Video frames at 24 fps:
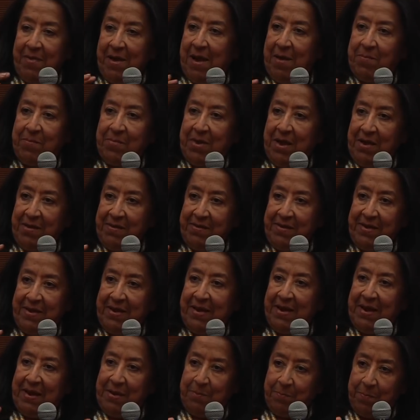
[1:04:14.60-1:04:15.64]
I'm not a
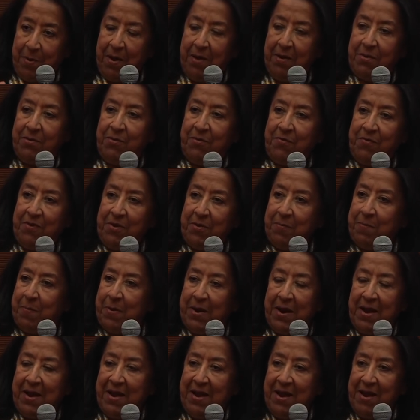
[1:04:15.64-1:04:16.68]
great part of it,
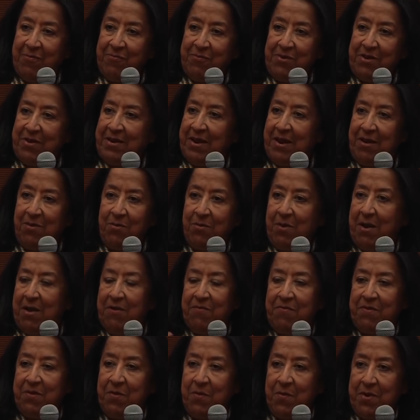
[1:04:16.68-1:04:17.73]
but I have to tell you,
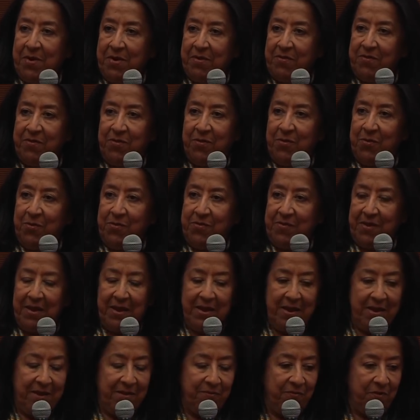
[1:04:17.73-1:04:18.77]
everyone is
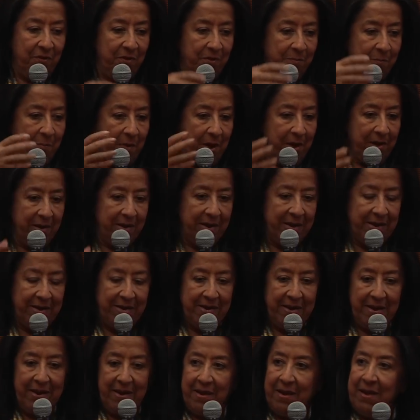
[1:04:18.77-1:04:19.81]
using it for
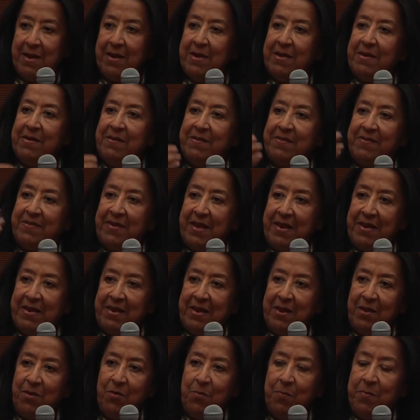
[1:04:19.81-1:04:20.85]
marketing,
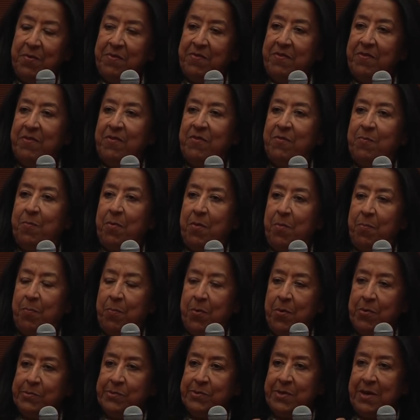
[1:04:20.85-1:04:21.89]
sending you business
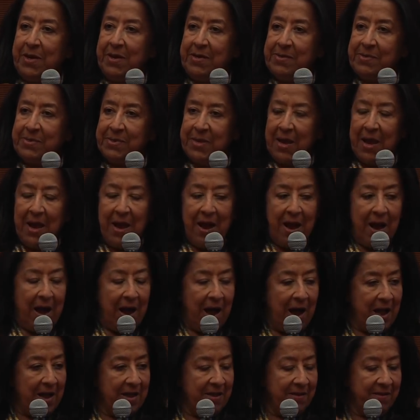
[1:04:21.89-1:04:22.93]
proposals.
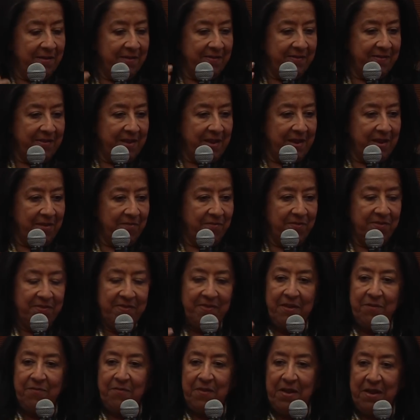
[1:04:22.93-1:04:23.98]
I receive
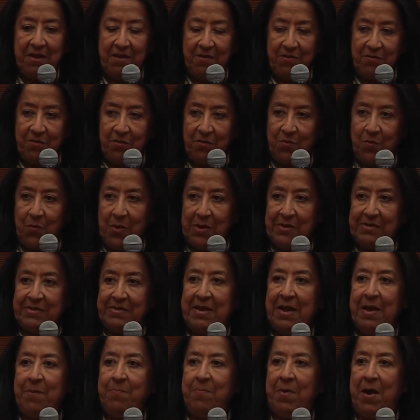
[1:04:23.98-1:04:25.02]
CVs on
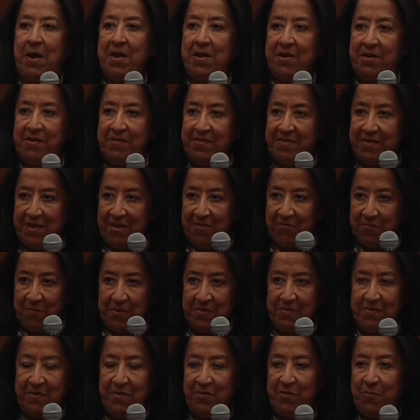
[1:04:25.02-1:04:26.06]
WhatsApp. I receive
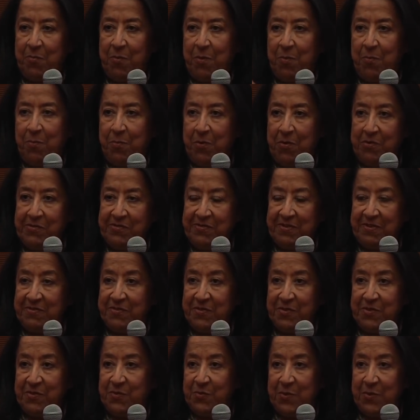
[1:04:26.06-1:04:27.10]
business proposals.